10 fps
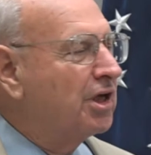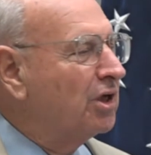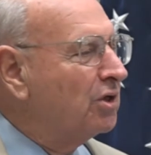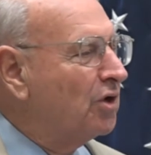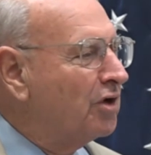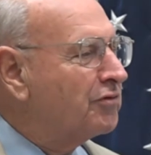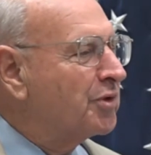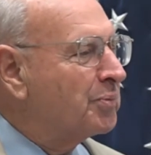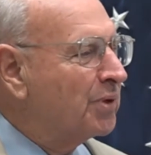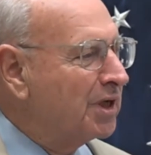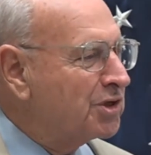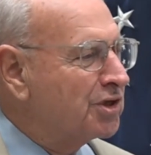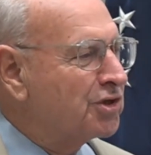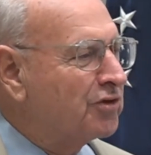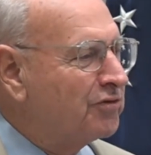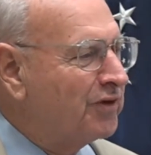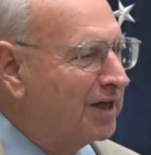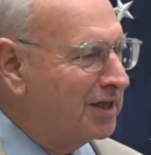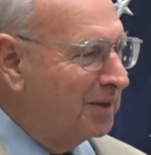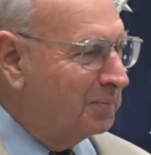kill off the process of
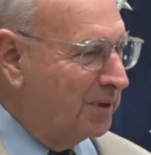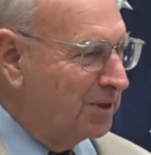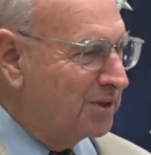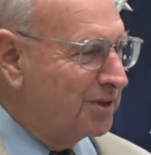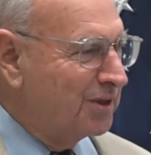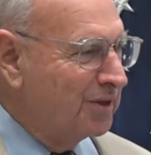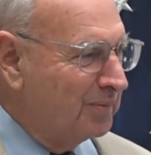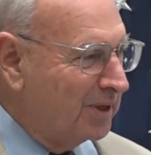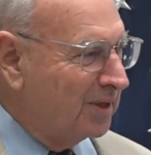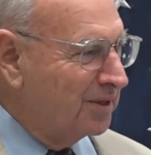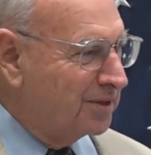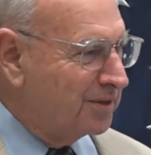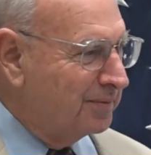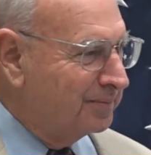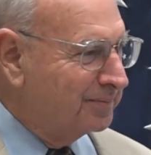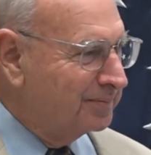finding peace in the Middle East.